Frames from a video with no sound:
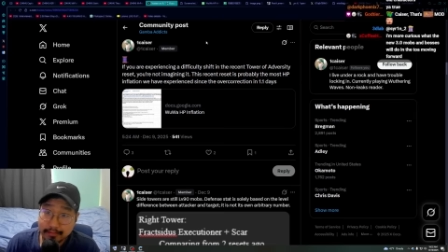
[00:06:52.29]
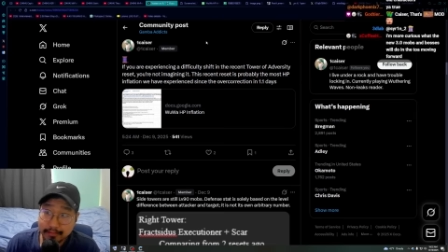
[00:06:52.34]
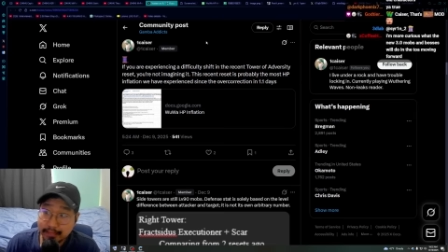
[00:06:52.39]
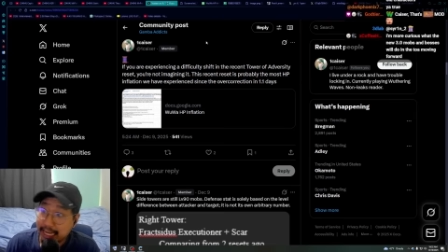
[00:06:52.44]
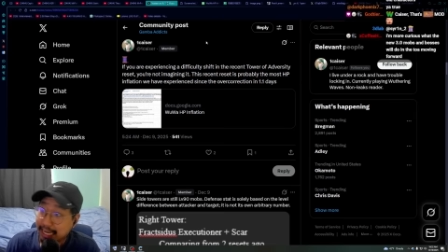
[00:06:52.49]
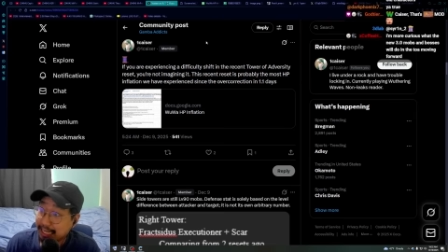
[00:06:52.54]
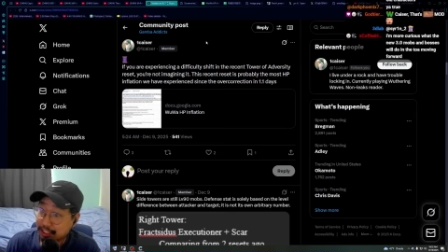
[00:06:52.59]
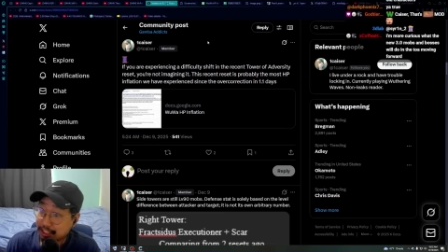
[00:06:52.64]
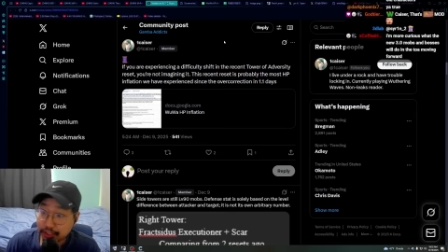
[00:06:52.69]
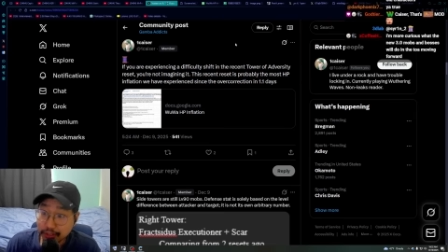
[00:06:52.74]

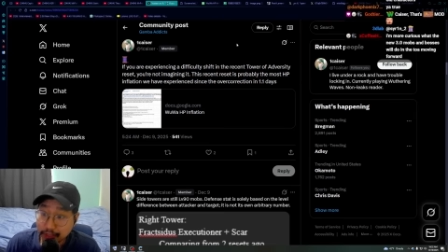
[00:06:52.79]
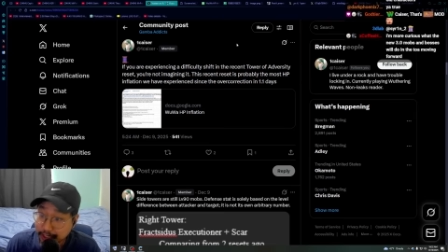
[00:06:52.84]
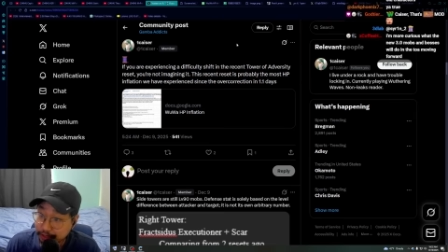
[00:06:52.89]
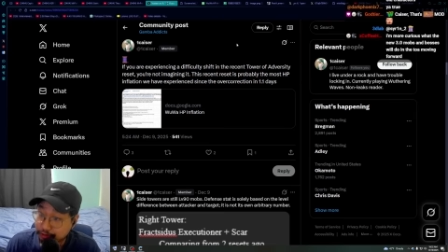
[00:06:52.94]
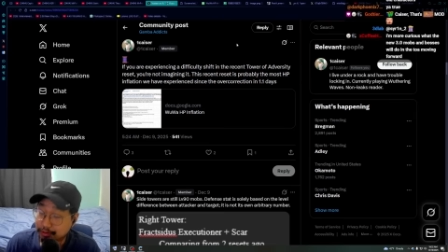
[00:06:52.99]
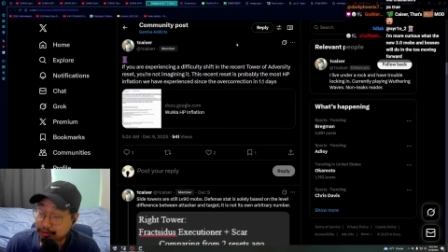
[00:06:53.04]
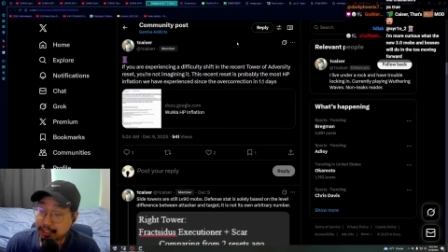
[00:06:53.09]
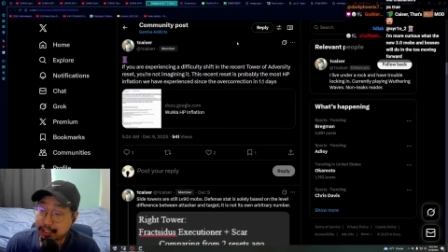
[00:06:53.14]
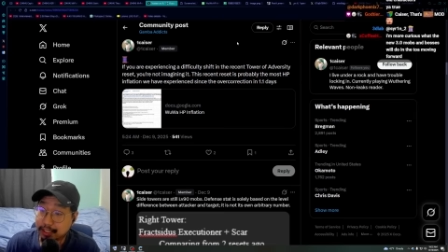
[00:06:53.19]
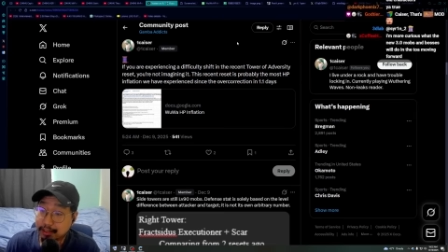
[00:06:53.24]
It's
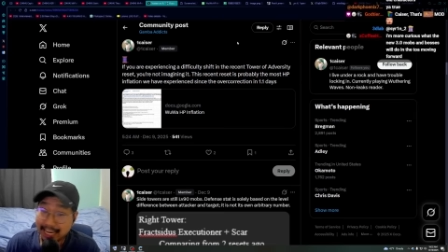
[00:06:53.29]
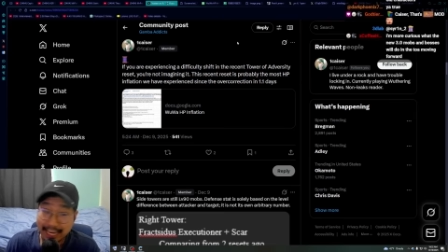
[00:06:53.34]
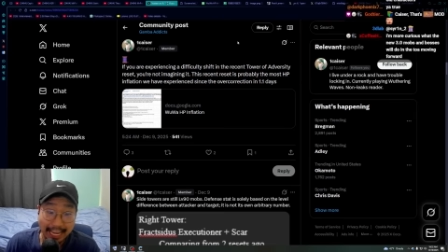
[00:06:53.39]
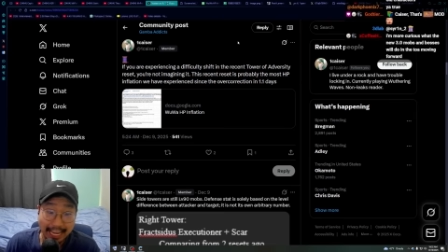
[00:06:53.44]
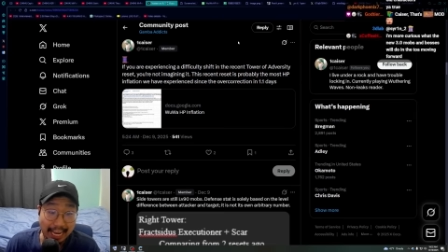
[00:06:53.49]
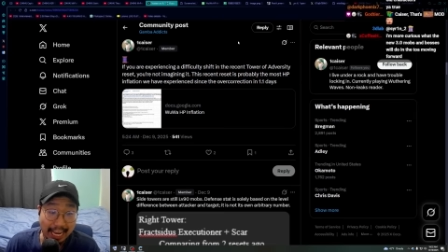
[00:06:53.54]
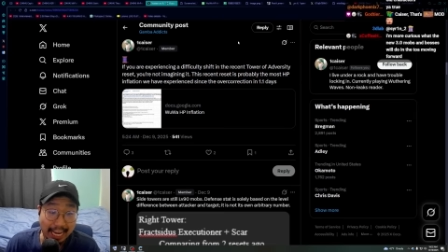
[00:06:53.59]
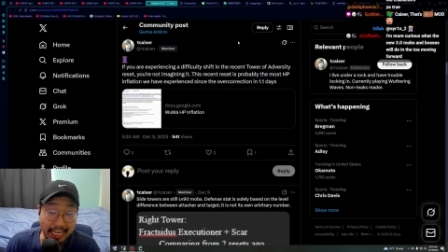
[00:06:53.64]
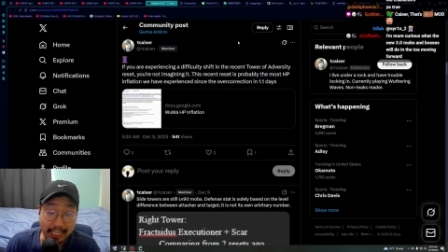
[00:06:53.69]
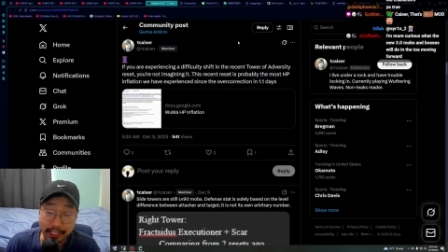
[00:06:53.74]
literally
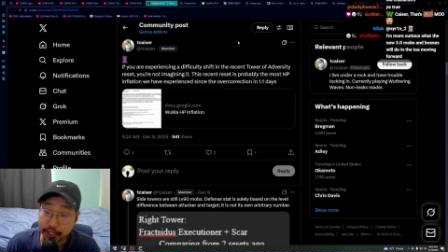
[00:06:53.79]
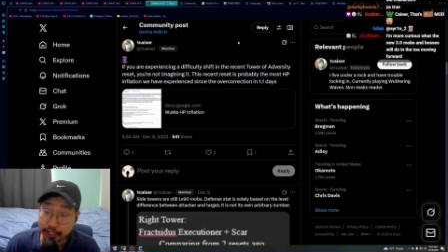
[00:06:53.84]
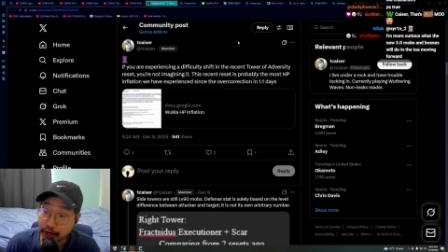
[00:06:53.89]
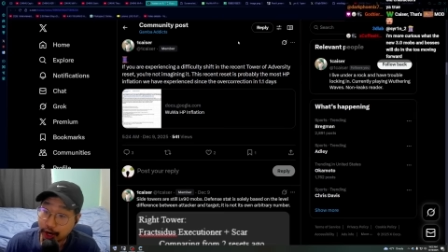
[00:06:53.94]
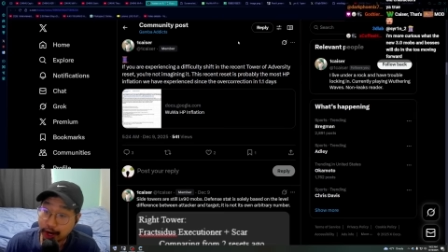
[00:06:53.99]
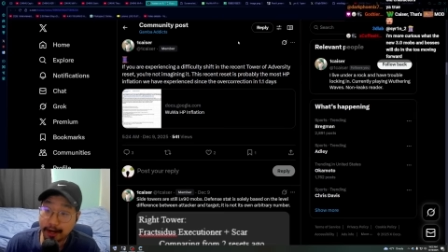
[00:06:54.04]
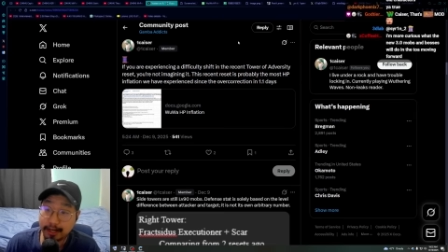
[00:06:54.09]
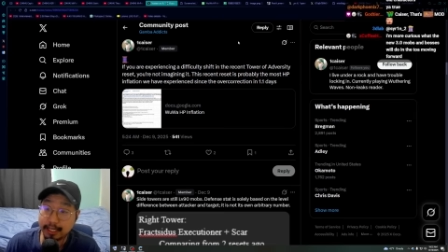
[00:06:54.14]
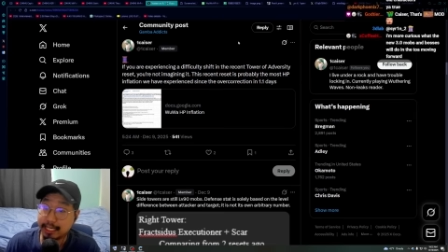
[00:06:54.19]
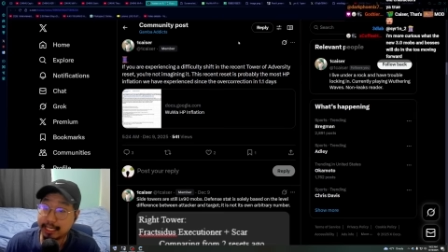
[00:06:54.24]
a
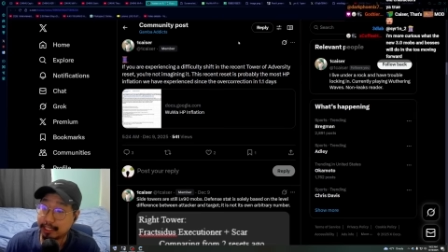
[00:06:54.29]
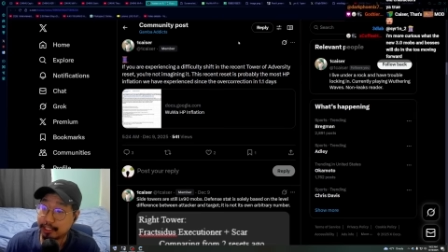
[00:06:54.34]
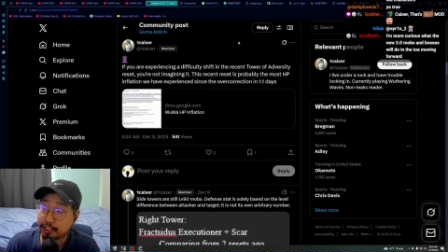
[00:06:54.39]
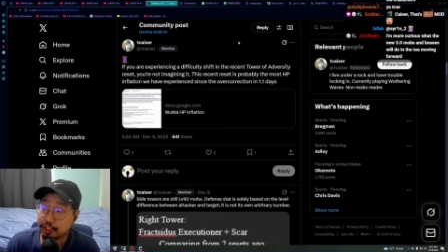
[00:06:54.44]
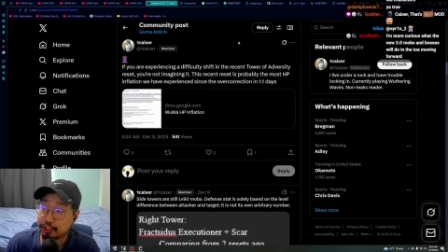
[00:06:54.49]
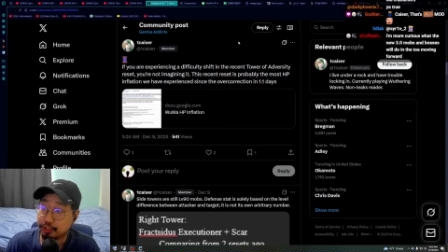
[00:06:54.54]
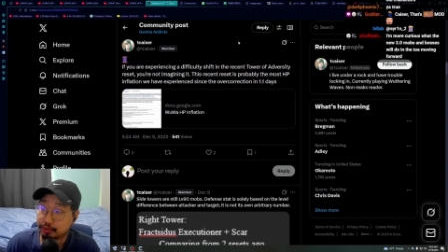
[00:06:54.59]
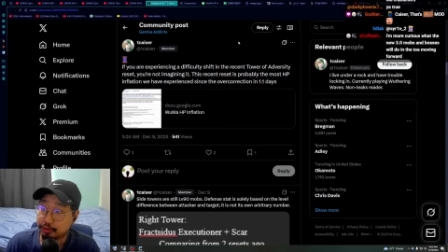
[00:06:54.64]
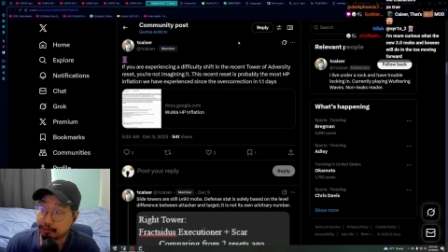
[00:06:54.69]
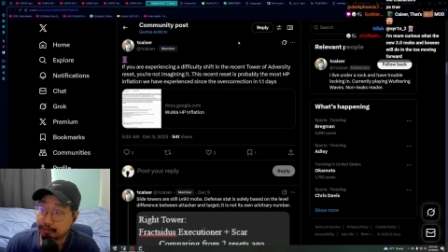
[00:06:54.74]

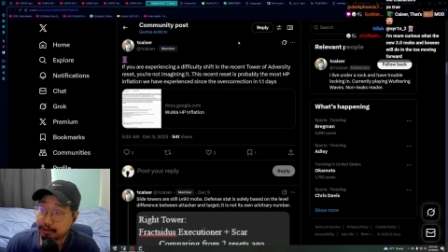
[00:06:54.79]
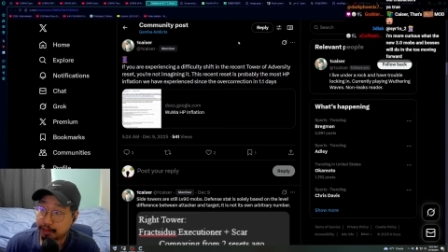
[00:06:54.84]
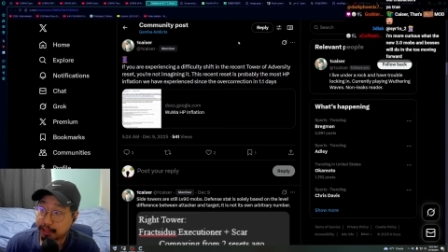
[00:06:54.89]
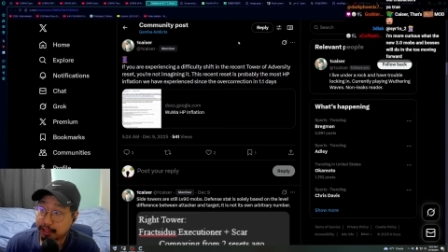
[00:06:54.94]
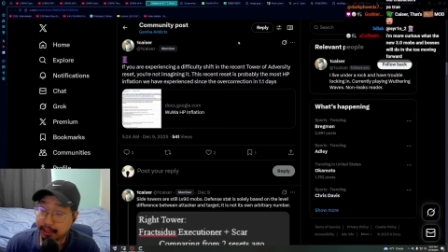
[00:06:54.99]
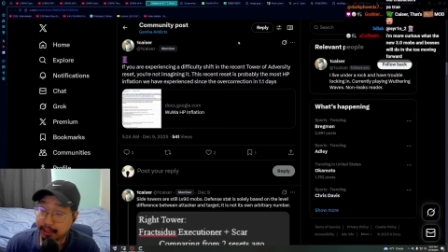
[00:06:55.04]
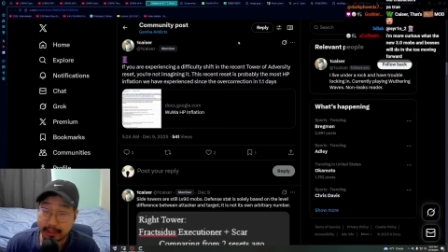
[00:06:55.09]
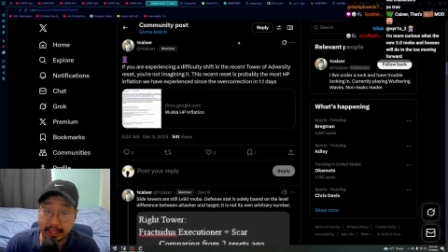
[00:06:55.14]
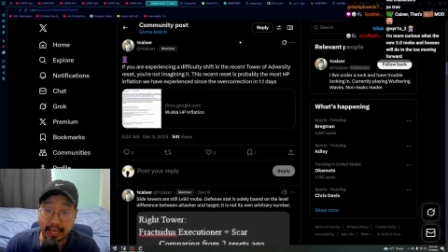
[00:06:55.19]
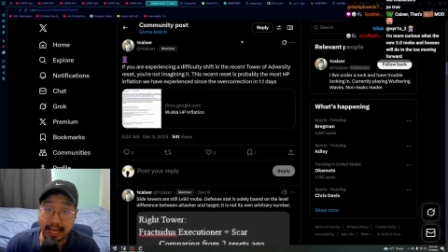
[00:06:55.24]
non-issue
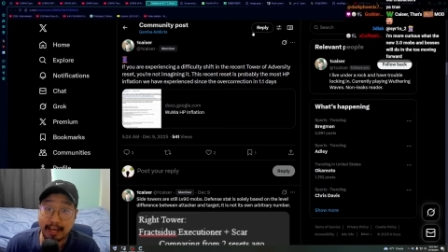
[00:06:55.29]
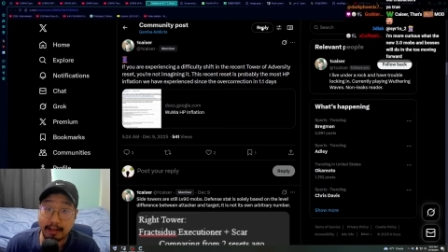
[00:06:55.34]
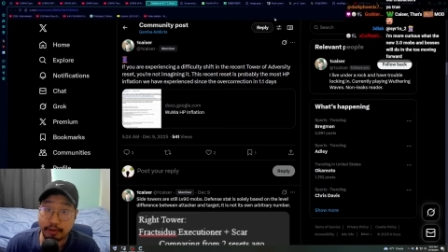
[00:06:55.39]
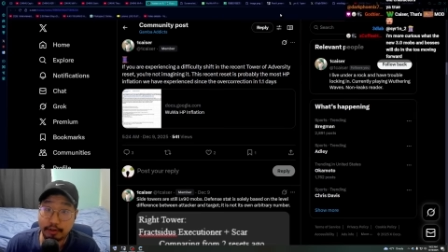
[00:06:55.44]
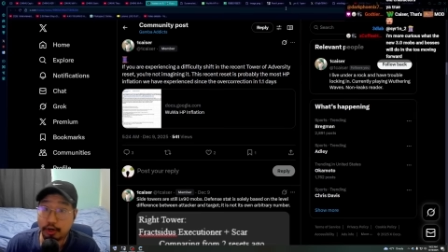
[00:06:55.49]
that,